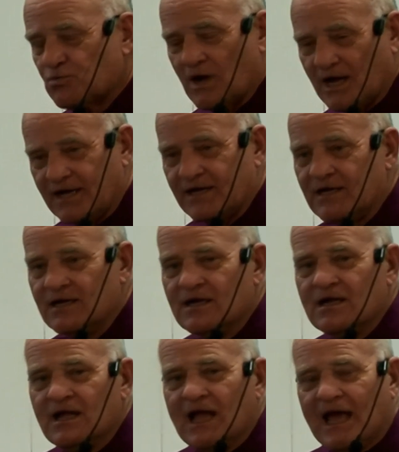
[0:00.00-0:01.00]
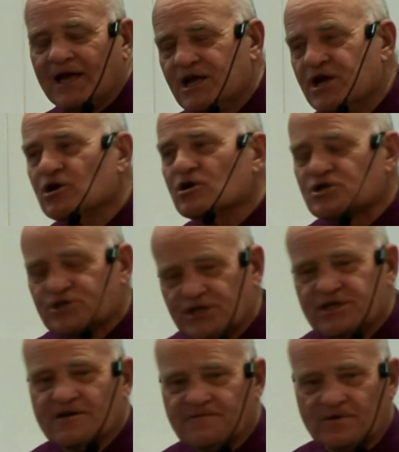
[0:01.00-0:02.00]
way? And here's the
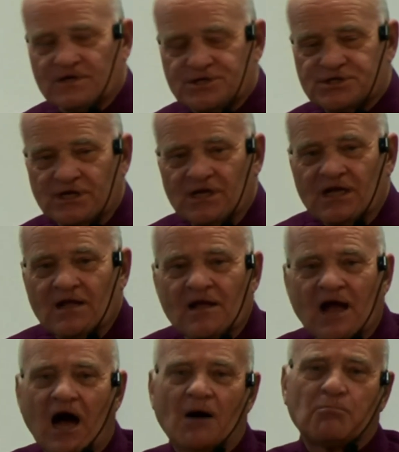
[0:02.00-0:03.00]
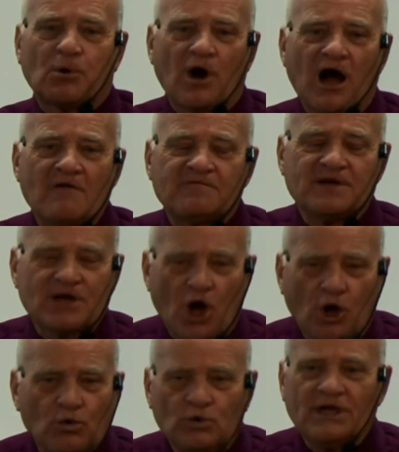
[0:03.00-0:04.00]
difference. A prophet
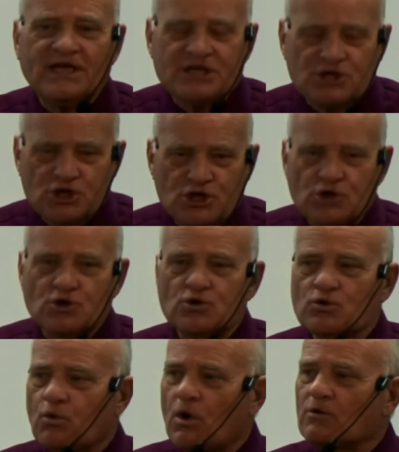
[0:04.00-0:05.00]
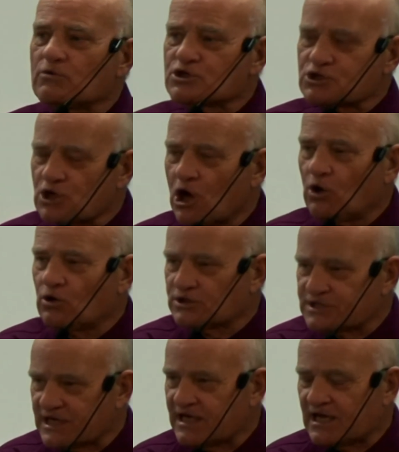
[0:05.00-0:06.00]
only knew what was told
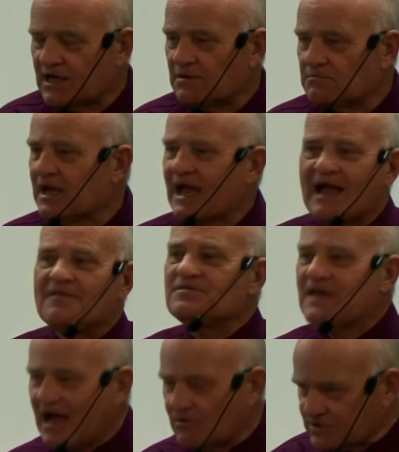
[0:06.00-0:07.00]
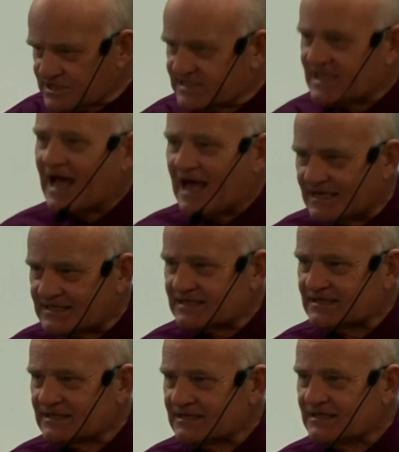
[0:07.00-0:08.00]
to him, and that was that.
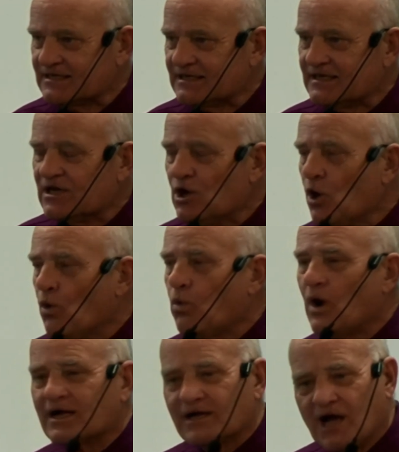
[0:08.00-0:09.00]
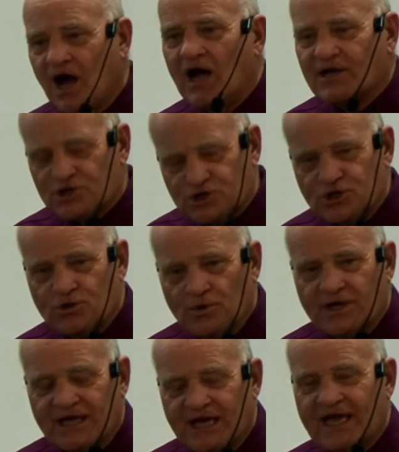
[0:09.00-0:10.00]
What God is
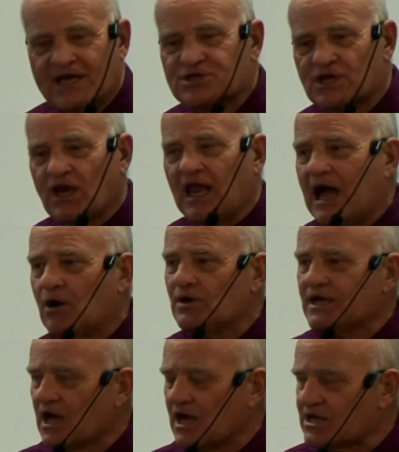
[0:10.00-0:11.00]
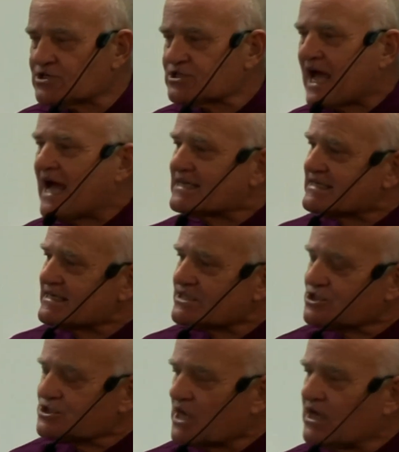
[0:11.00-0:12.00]
doing is allowing us as His
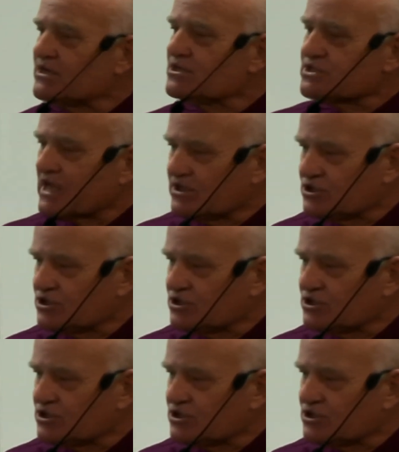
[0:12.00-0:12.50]
sons and